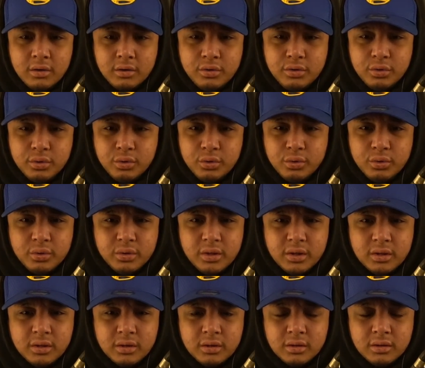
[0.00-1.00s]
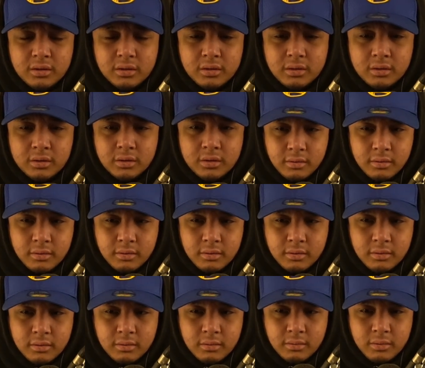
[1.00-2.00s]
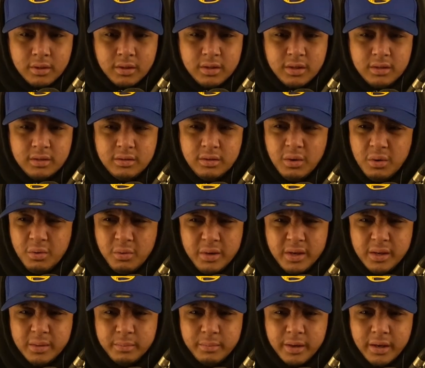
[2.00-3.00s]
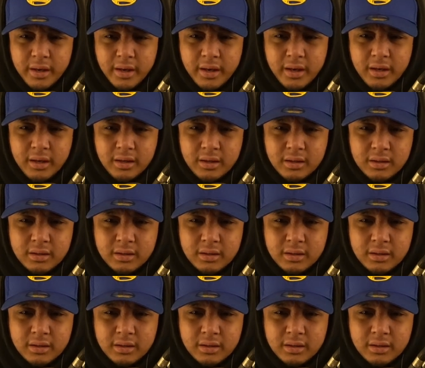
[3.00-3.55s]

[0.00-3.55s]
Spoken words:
Dude? What is she doing, man?